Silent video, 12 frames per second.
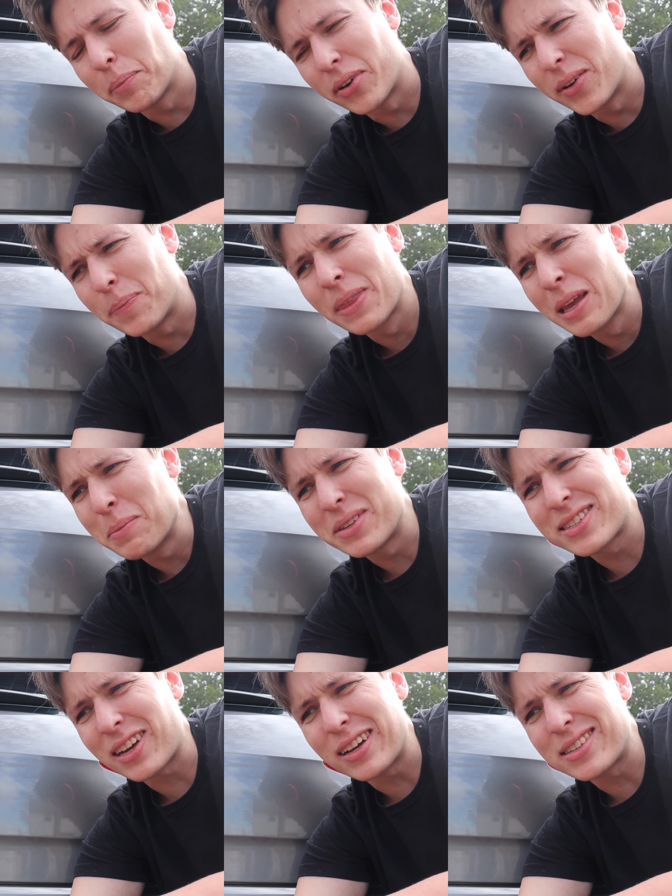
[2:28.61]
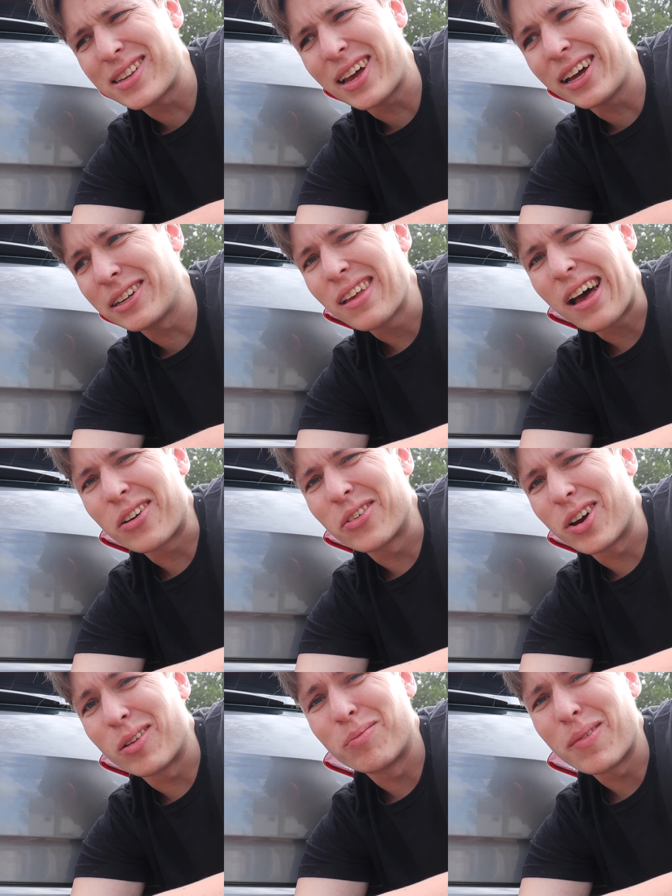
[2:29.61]
but besides that, I don't
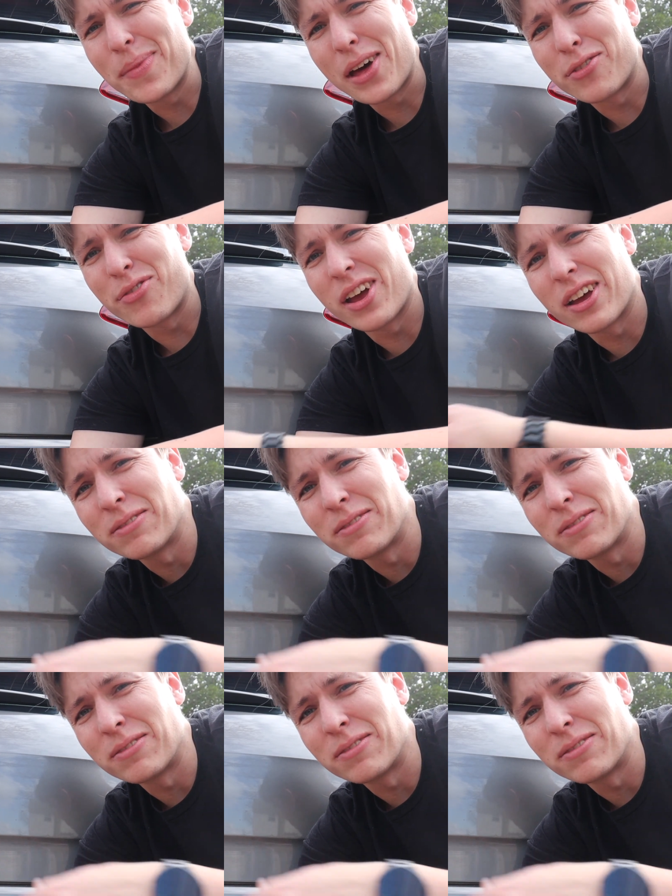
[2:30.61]
know. I'm not a fan.